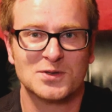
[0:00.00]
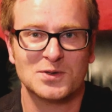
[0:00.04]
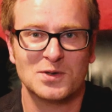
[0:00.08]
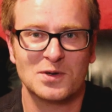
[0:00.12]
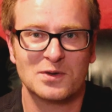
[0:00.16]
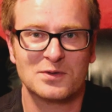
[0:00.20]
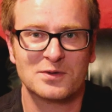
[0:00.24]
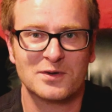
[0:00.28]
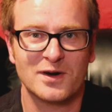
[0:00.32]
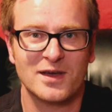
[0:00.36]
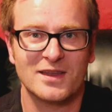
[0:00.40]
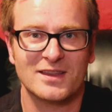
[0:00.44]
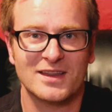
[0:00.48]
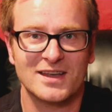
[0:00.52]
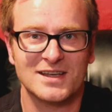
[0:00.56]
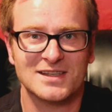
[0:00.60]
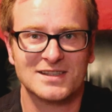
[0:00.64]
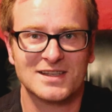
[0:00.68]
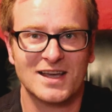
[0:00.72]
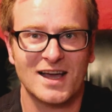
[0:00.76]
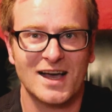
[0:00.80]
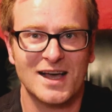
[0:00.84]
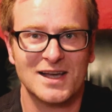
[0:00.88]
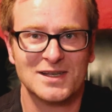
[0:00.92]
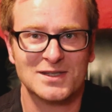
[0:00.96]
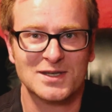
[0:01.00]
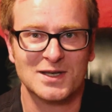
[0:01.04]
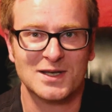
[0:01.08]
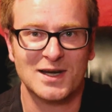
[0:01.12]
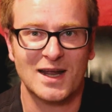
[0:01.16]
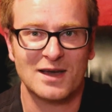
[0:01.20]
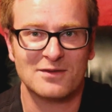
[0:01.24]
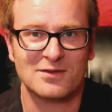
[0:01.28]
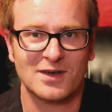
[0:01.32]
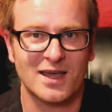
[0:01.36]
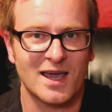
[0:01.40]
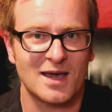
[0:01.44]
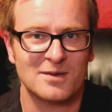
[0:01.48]
two or three of these cars, you can
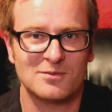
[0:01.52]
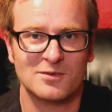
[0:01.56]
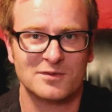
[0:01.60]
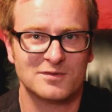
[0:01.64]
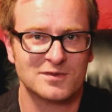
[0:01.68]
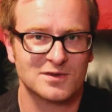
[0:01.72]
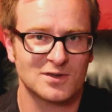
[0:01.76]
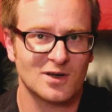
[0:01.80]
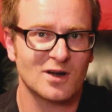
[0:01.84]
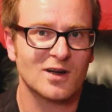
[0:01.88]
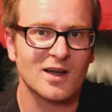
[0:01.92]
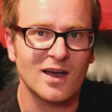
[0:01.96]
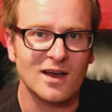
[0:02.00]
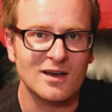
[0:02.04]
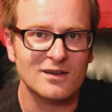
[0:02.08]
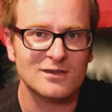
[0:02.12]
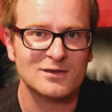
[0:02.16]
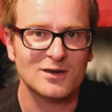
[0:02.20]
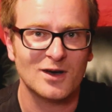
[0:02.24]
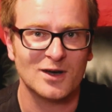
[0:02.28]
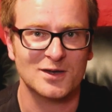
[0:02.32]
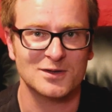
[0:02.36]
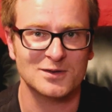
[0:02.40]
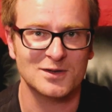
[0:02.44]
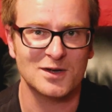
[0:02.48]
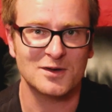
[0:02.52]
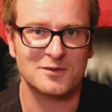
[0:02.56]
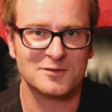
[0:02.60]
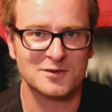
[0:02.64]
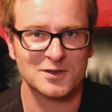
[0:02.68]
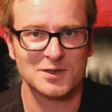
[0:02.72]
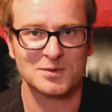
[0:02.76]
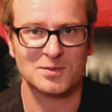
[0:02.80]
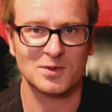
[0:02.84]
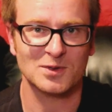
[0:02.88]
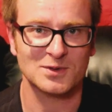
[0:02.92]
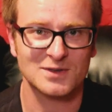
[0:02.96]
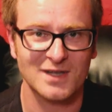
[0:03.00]
have a game of soccer on a
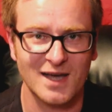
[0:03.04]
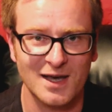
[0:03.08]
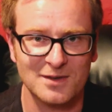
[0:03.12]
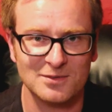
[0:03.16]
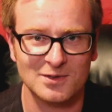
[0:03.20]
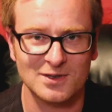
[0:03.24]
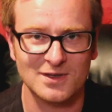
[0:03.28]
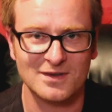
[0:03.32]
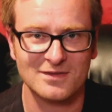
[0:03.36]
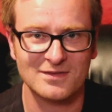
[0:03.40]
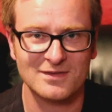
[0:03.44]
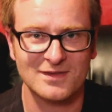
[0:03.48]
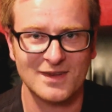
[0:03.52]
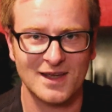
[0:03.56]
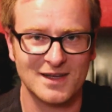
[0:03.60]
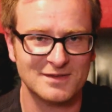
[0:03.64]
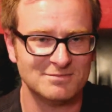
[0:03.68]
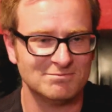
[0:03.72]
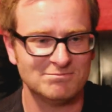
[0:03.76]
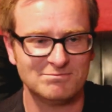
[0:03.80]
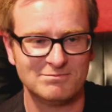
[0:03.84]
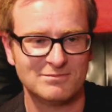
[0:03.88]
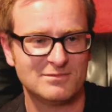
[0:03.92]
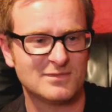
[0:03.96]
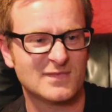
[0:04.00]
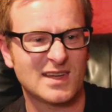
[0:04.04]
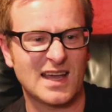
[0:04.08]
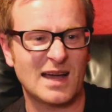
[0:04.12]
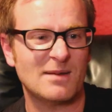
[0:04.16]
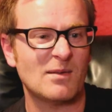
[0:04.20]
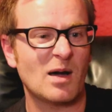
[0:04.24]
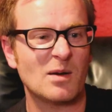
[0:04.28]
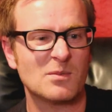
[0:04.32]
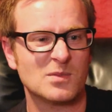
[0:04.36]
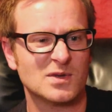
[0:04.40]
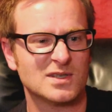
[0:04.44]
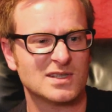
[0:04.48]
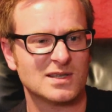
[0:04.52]
foosball table and, and come
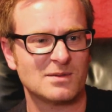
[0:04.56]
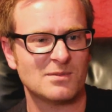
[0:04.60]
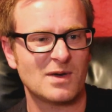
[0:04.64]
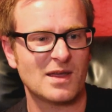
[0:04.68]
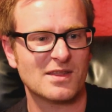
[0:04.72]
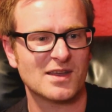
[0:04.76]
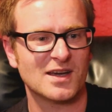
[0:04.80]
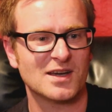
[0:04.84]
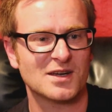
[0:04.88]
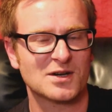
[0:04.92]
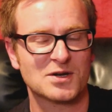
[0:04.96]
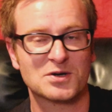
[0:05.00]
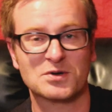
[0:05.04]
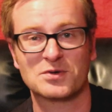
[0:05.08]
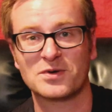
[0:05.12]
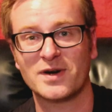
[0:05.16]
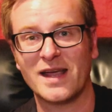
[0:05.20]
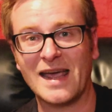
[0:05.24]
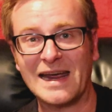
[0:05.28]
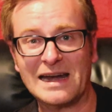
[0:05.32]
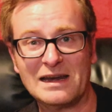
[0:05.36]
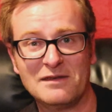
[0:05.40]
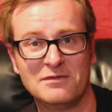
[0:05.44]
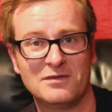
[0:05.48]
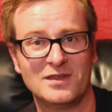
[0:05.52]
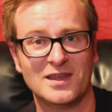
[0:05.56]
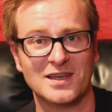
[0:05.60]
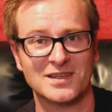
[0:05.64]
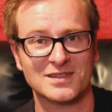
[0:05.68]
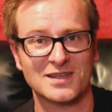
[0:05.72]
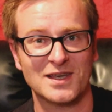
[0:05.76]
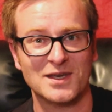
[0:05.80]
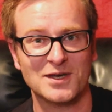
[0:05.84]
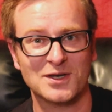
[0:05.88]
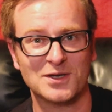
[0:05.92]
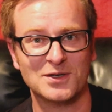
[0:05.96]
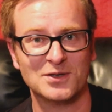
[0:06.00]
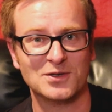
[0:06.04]
up with some other creative things
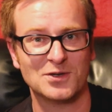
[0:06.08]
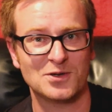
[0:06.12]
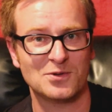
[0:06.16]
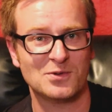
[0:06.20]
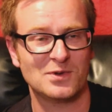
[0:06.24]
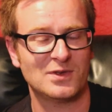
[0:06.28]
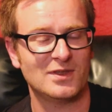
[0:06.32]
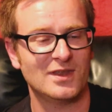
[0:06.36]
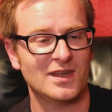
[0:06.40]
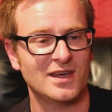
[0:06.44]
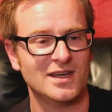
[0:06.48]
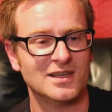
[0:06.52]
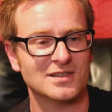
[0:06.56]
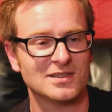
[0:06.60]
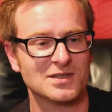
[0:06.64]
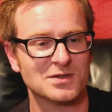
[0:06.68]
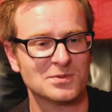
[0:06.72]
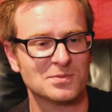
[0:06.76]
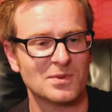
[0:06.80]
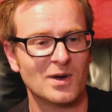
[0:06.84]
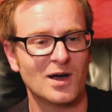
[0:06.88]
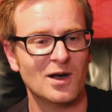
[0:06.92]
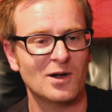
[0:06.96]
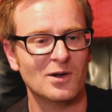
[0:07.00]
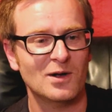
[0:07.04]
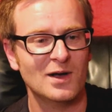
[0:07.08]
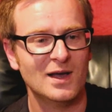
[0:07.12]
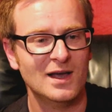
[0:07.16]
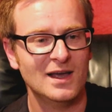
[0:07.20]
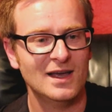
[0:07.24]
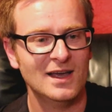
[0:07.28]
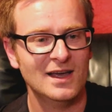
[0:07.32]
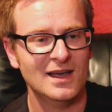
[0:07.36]
that you can do with these as well.